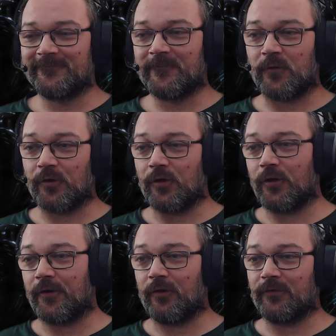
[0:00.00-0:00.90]
for
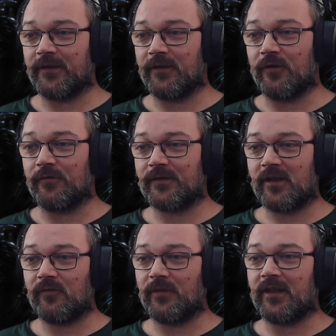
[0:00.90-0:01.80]
God only knows
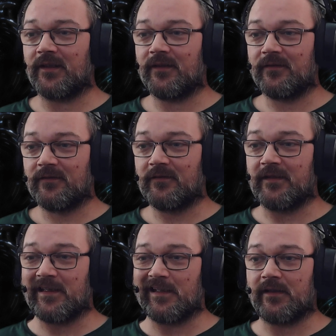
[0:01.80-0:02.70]
how many
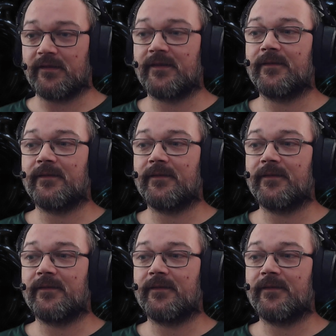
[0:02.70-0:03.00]
years.